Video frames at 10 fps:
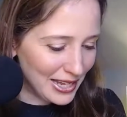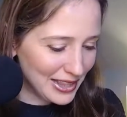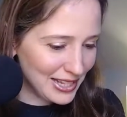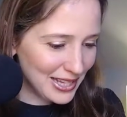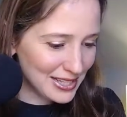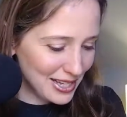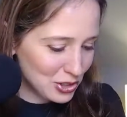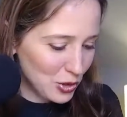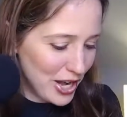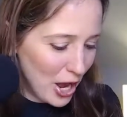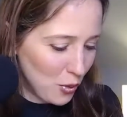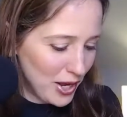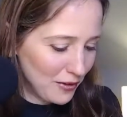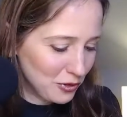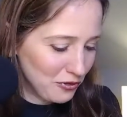I think that's it. So
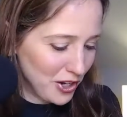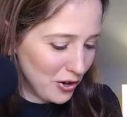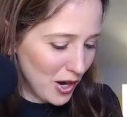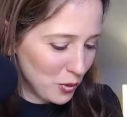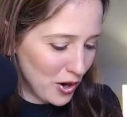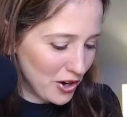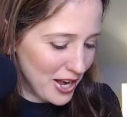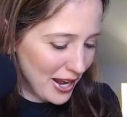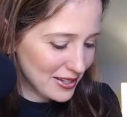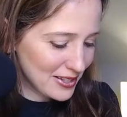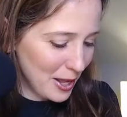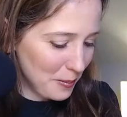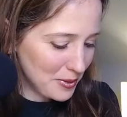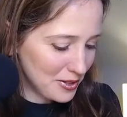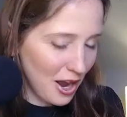now we have to figure out what our next
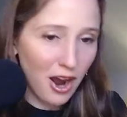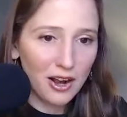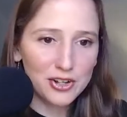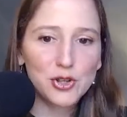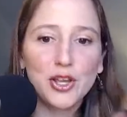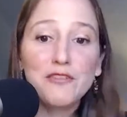steps are.